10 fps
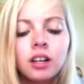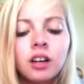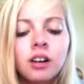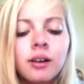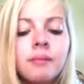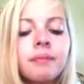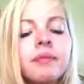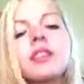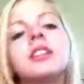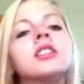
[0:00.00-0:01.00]

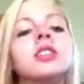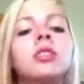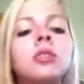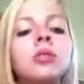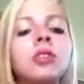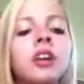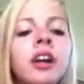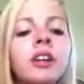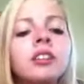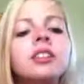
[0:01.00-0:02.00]
and so her
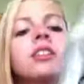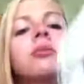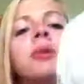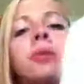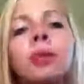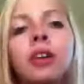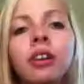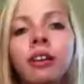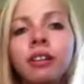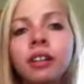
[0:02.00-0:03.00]
hair is a little bit
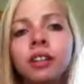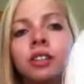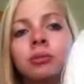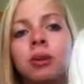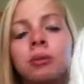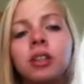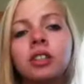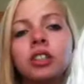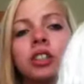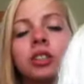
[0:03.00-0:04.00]
weird. I think that just might be
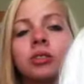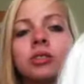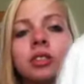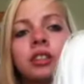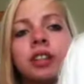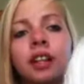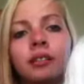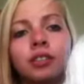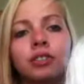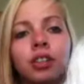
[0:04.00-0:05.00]
because she's used. It's kind
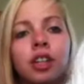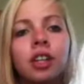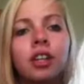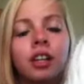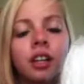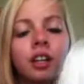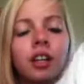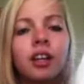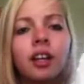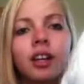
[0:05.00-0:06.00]
of stringy,
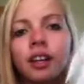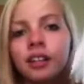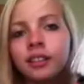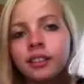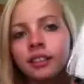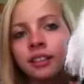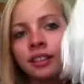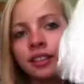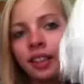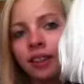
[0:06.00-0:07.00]
and
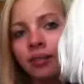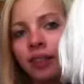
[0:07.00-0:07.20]
it's kind of